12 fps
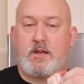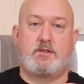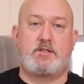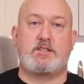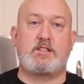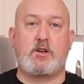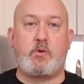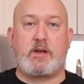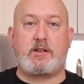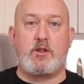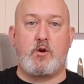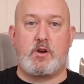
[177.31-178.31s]
Just a
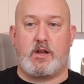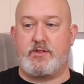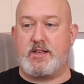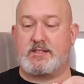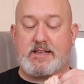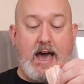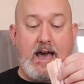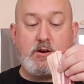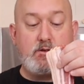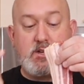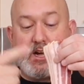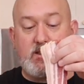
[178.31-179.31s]
quick note on this. I
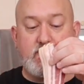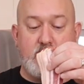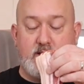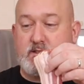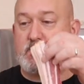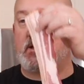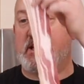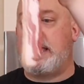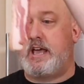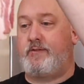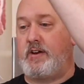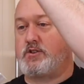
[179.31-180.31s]
don't cut this.
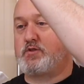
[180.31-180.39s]
If I